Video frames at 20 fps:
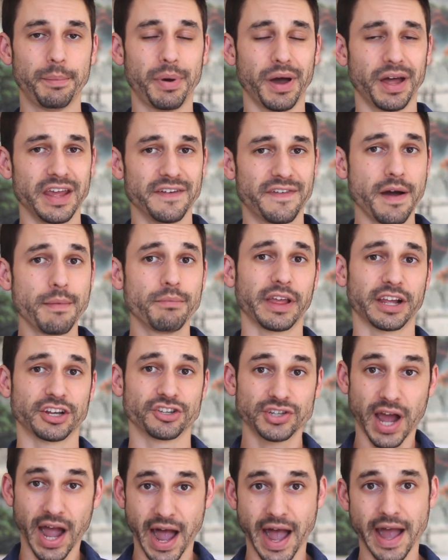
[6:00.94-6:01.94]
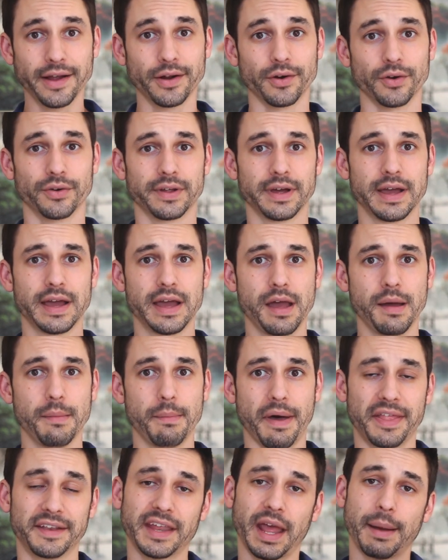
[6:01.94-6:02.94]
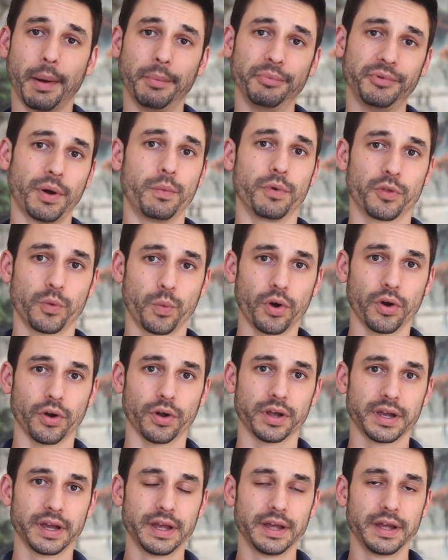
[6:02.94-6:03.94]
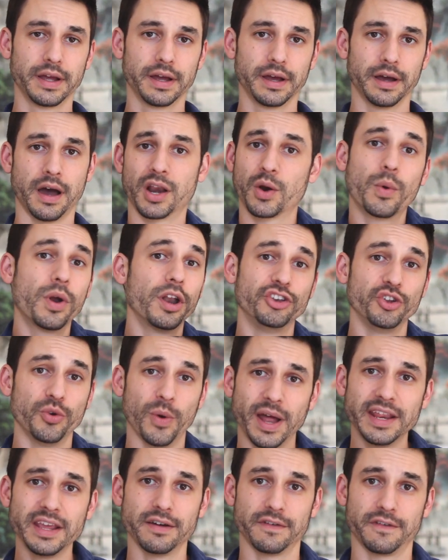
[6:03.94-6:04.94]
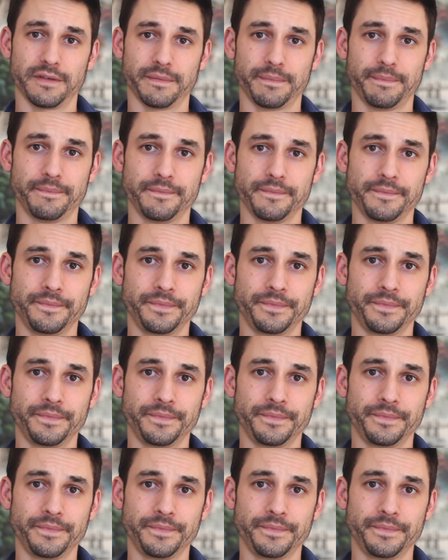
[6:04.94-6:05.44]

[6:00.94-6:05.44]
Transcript: But if I'm like tired by the time I'm done with work, I don't want to do any of them.